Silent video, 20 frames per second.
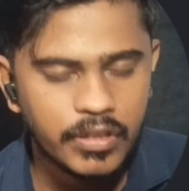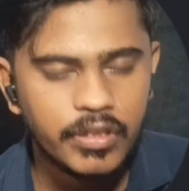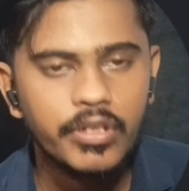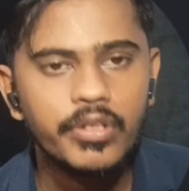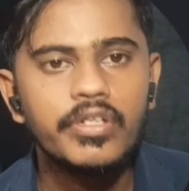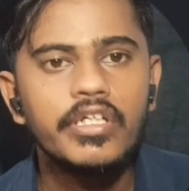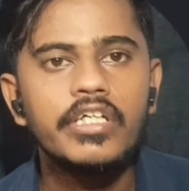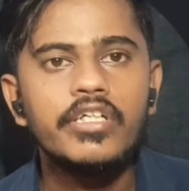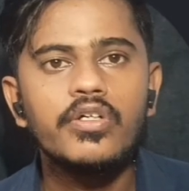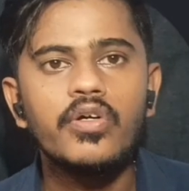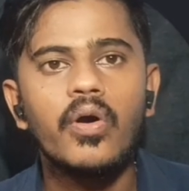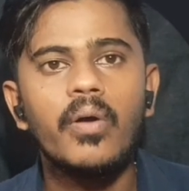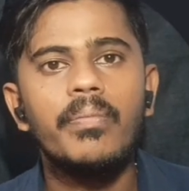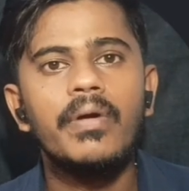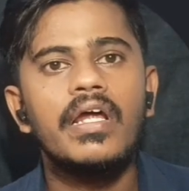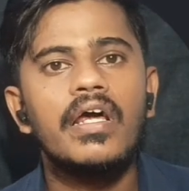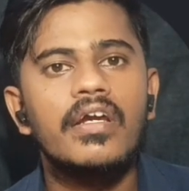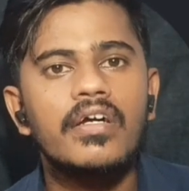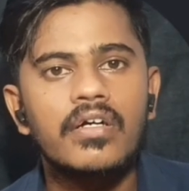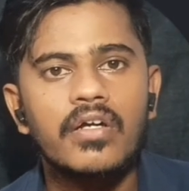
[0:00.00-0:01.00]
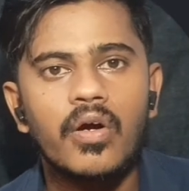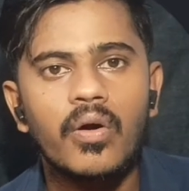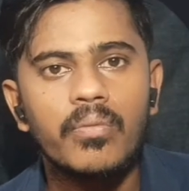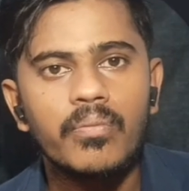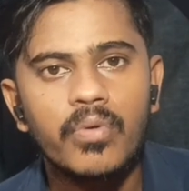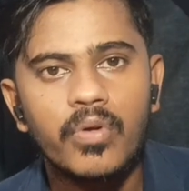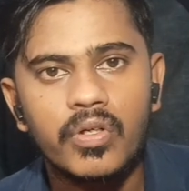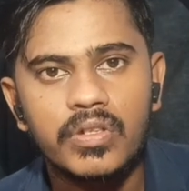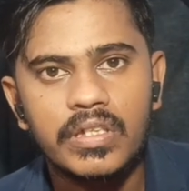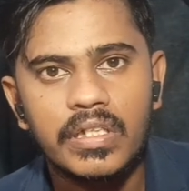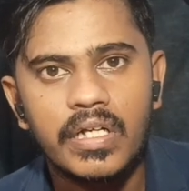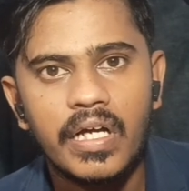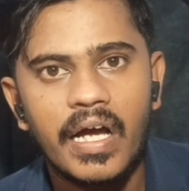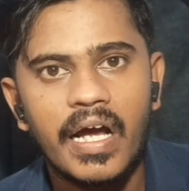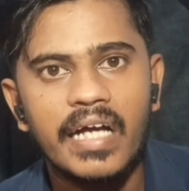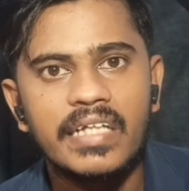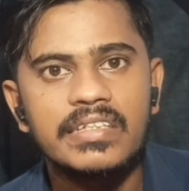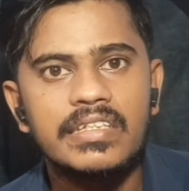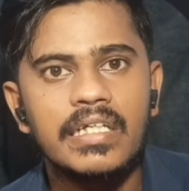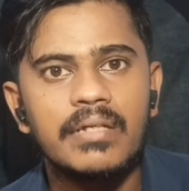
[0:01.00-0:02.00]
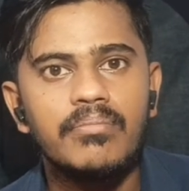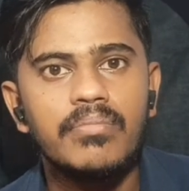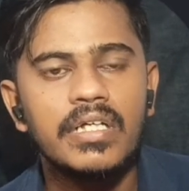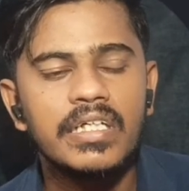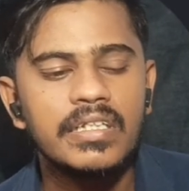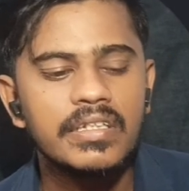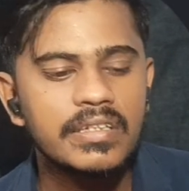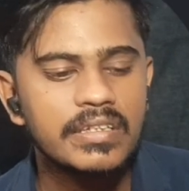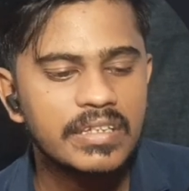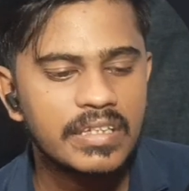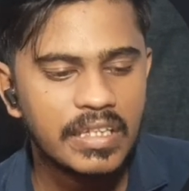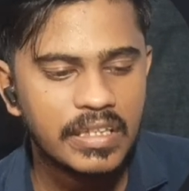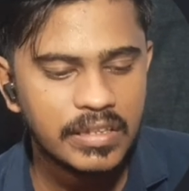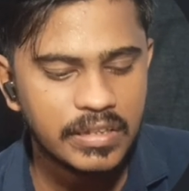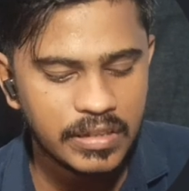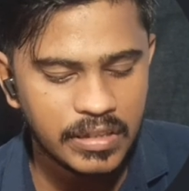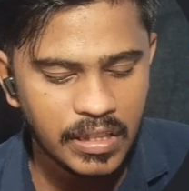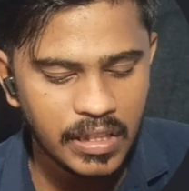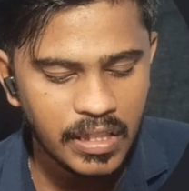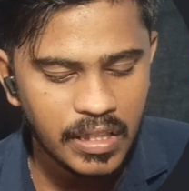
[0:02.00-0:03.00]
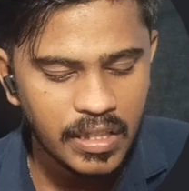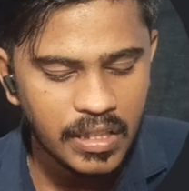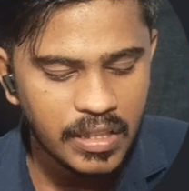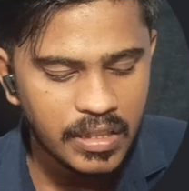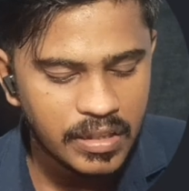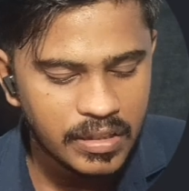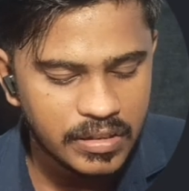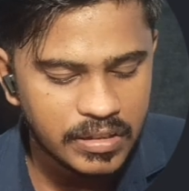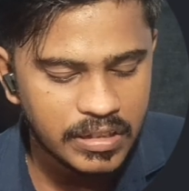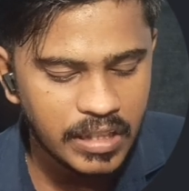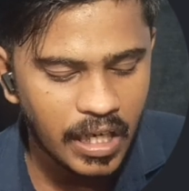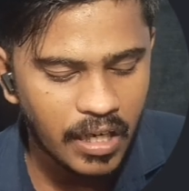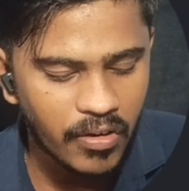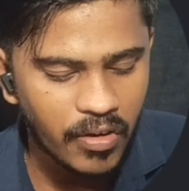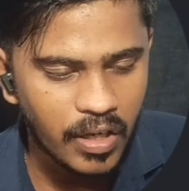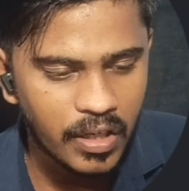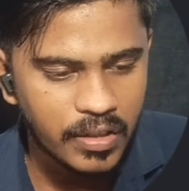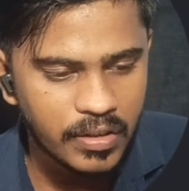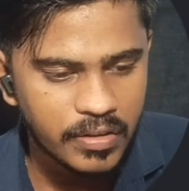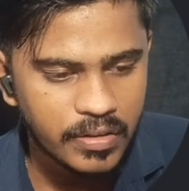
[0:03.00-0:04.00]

You need to open a Chrome browser and simply search Java.